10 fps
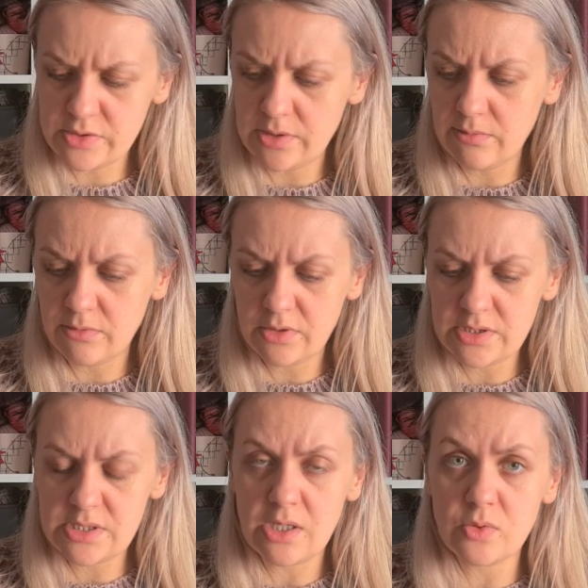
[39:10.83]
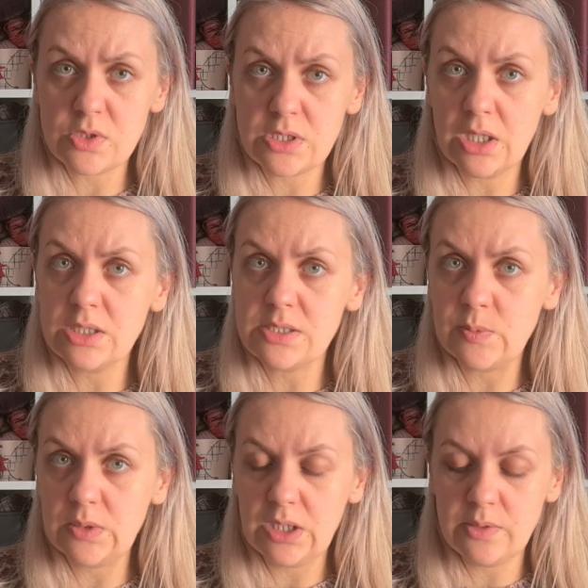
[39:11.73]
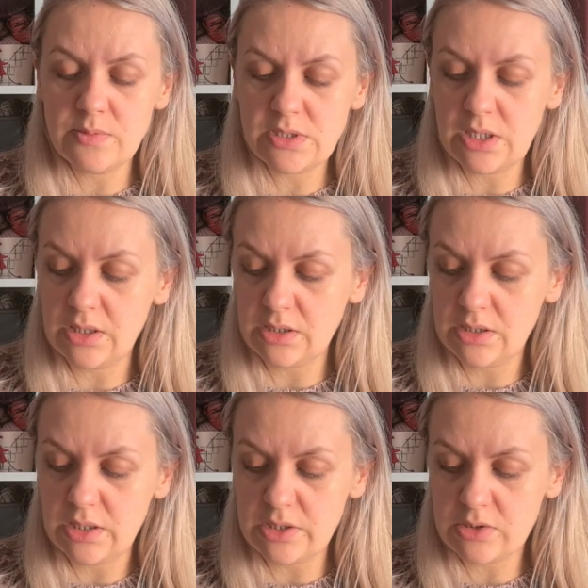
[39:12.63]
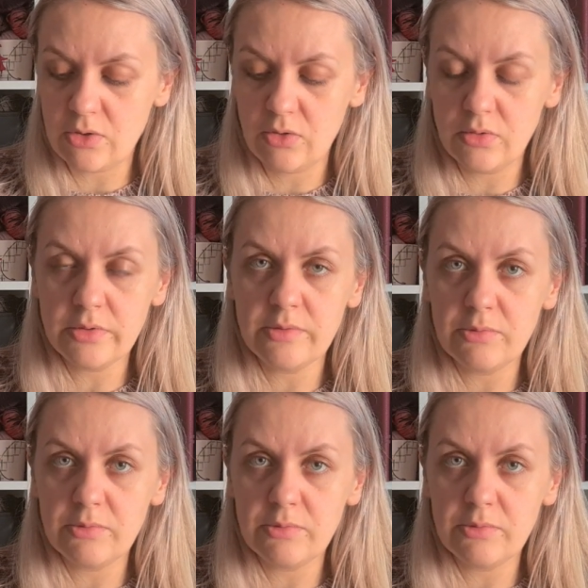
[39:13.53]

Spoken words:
He works outside sometimes and it's cold,